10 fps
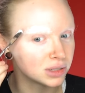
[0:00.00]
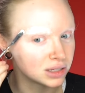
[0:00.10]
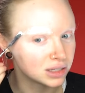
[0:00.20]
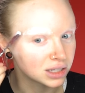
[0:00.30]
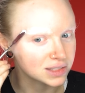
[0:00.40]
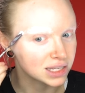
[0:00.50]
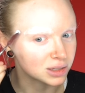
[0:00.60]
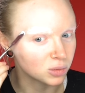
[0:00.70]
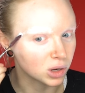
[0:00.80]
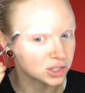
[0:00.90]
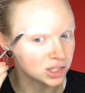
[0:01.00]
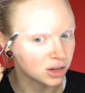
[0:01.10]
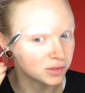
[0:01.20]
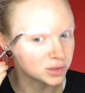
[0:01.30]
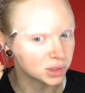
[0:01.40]
because I didn't watch
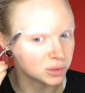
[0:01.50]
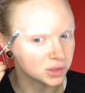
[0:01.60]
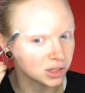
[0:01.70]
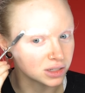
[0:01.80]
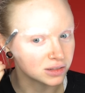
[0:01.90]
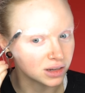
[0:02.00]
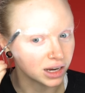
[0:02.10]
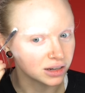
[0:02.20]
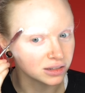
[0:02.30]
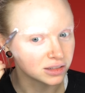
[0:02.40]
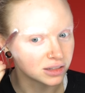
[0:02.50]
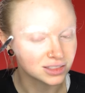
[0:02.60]
The Office when it was on air.